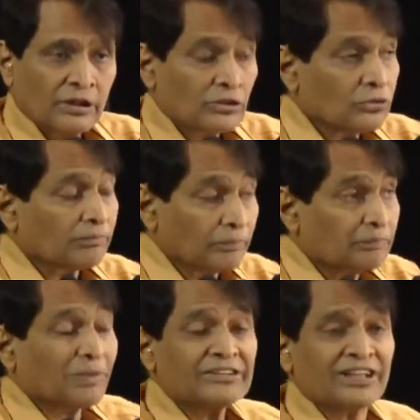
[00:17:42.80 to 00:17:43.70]
So,
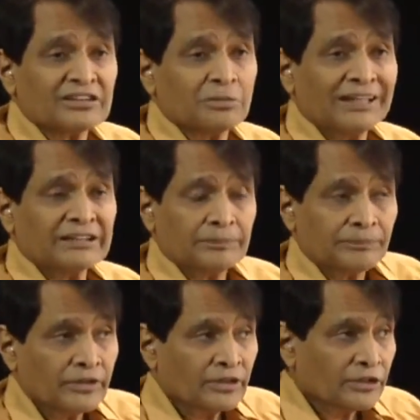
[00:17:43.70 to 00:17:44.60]
but just
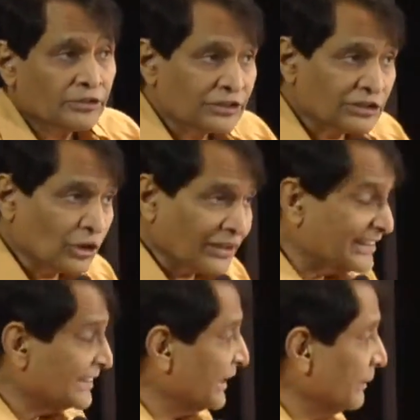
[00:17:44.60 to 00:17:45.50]
imagine, this is not
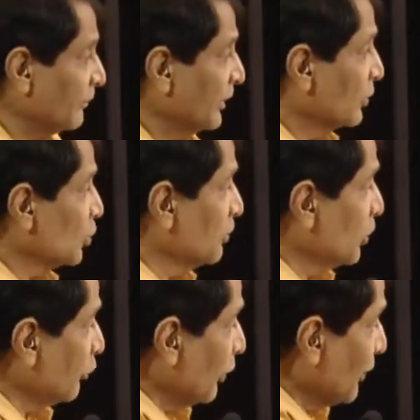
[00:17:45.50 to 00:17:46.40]
easy to
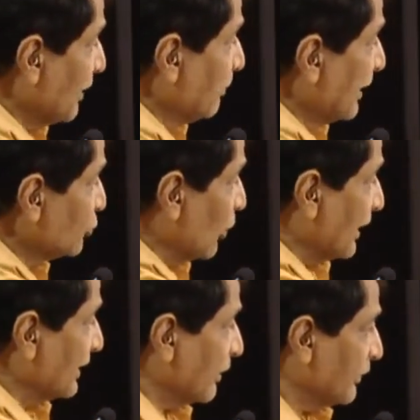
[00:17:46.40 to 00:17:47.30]
move from one place to
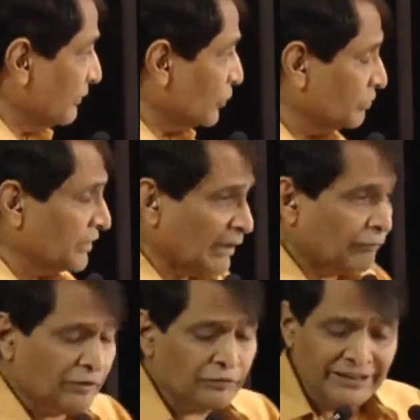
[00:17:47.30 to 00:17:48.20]
another when, so
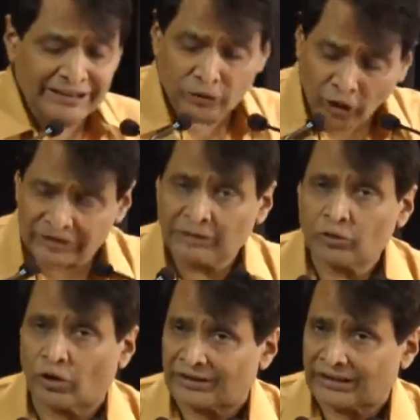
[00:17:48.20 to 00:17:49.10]
therefore we need long-term
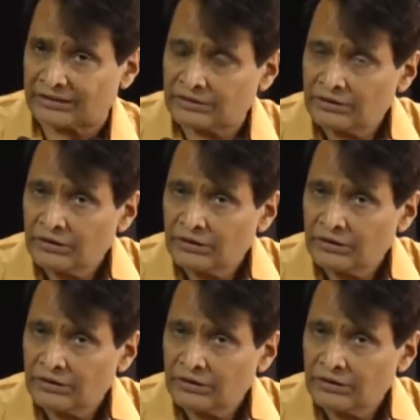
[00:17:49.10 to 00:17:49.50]
contracts.